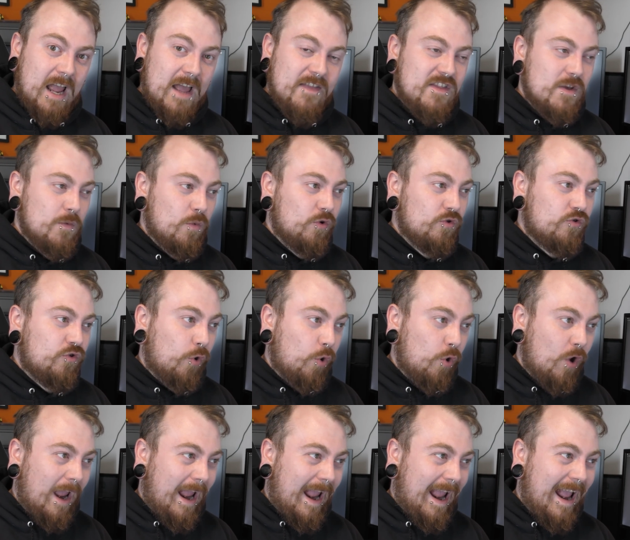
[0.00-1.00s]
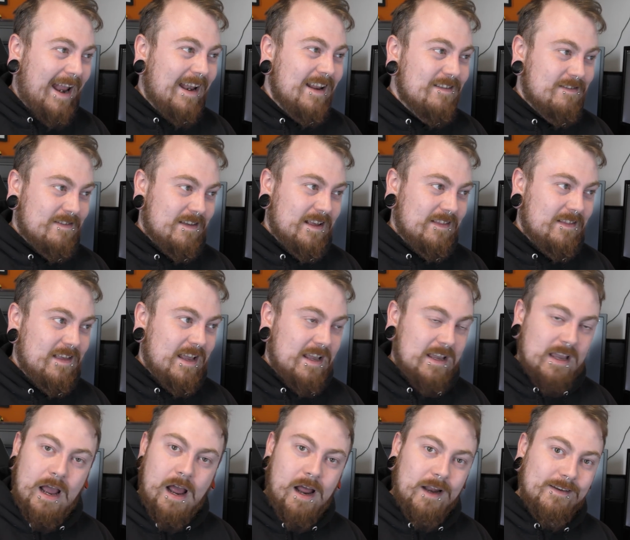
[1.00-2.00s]
and they will do anything they
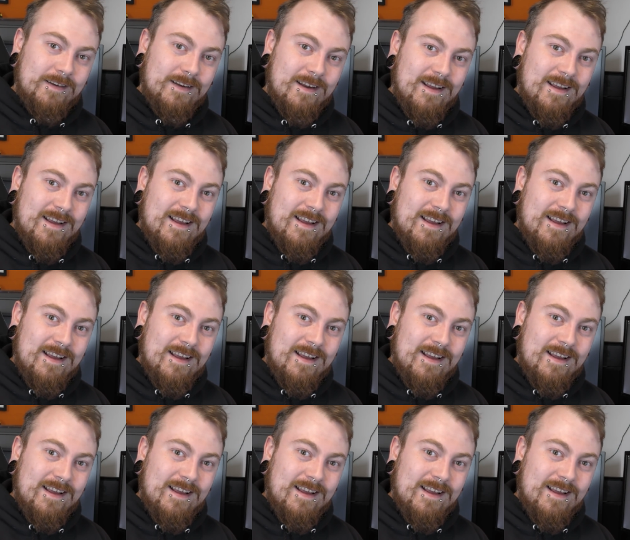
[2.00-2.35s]
can